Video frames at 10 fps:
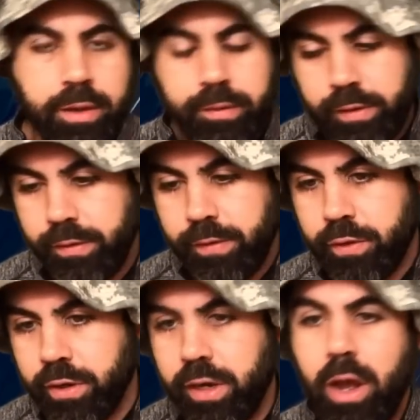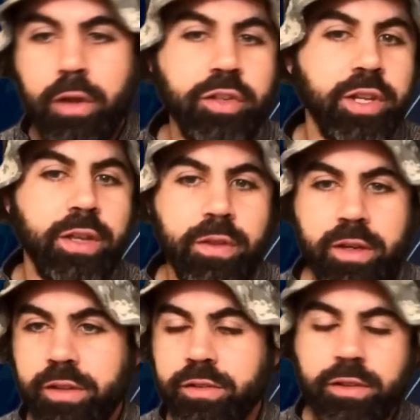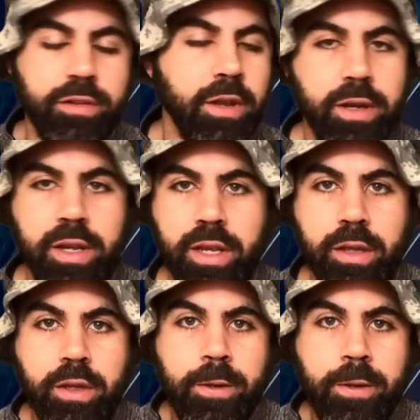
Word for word: You know, if, if you're a college kid that needs to study,